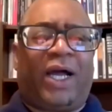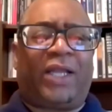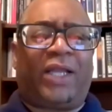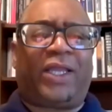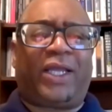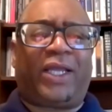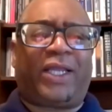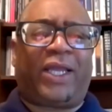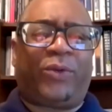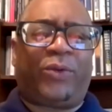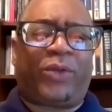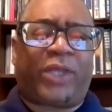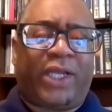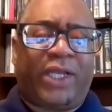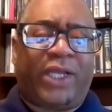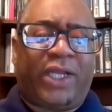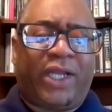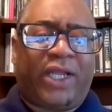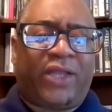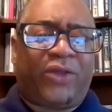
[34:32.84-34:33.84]
I think there was
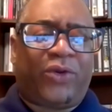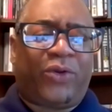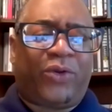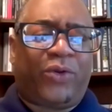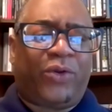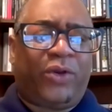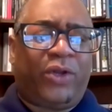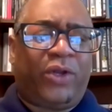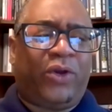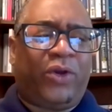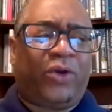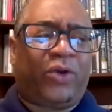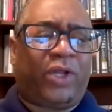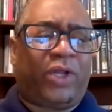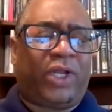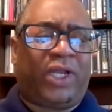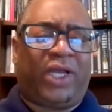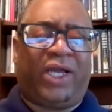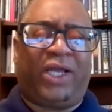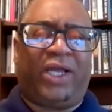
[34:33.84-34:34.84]
another
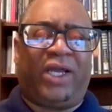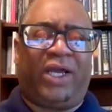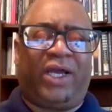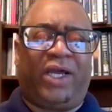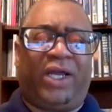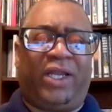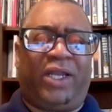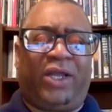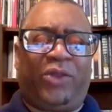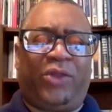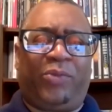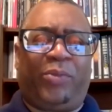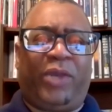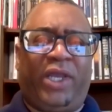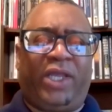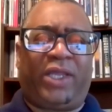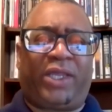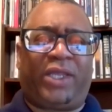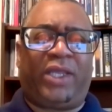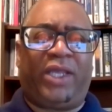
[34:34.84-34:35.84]
note, uh, another
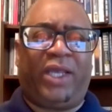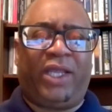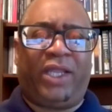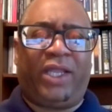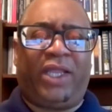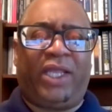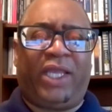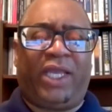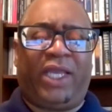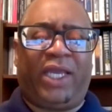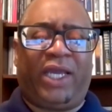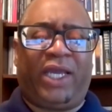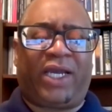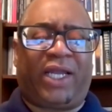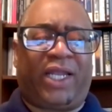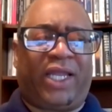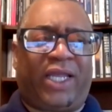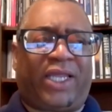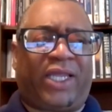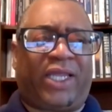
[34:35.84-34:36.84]
piece in the uh,
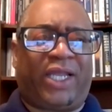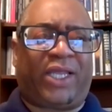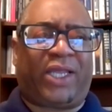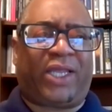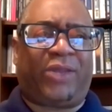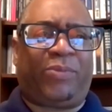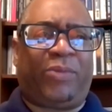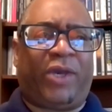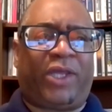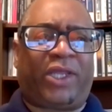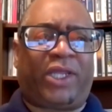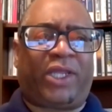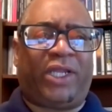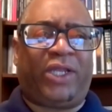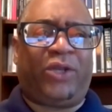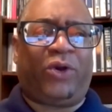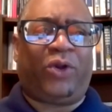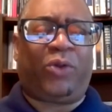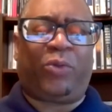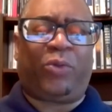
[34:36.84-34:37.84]
collection that's
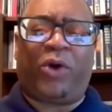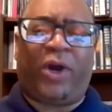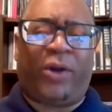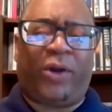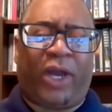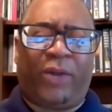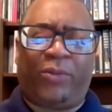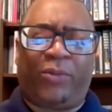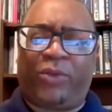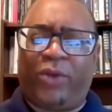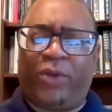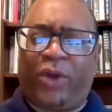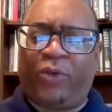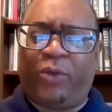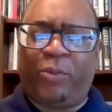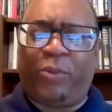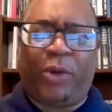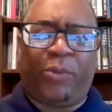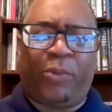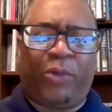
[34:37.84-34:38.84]
especially notable. I, I, I
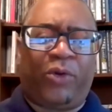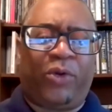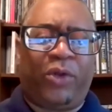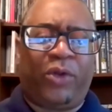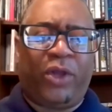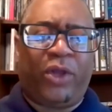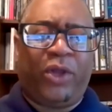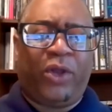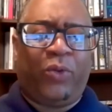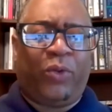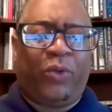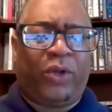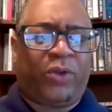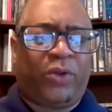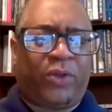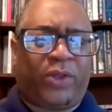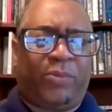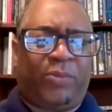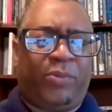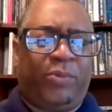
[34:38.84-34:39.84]
remember
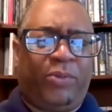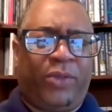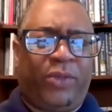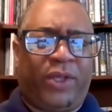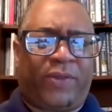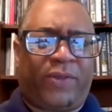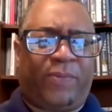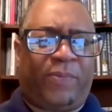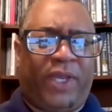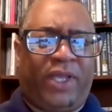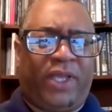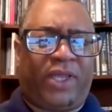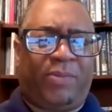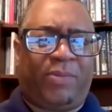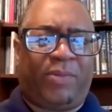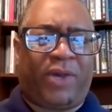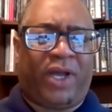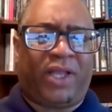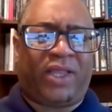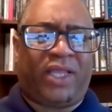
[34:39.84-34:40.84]
Wendell Smith's piece
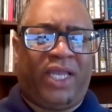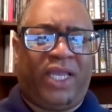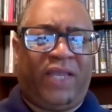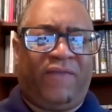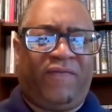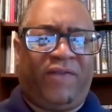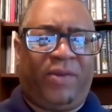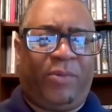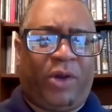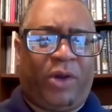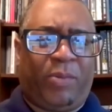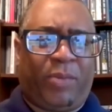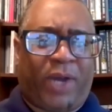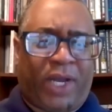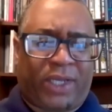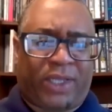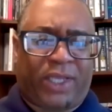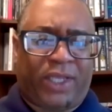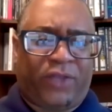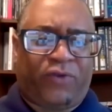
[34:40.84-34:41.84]
about the female
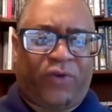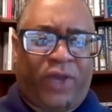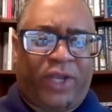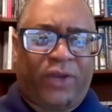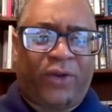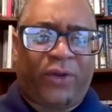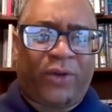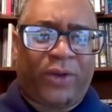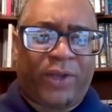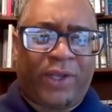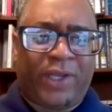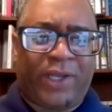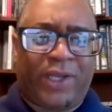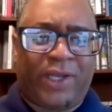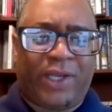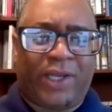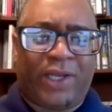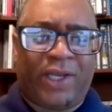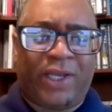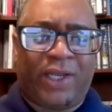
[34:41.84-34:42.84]
boxing trainer.
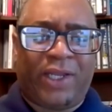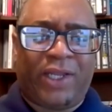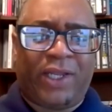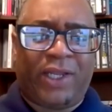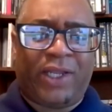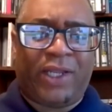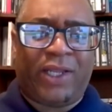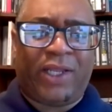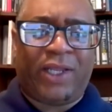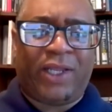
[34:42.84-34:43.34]
Yeah.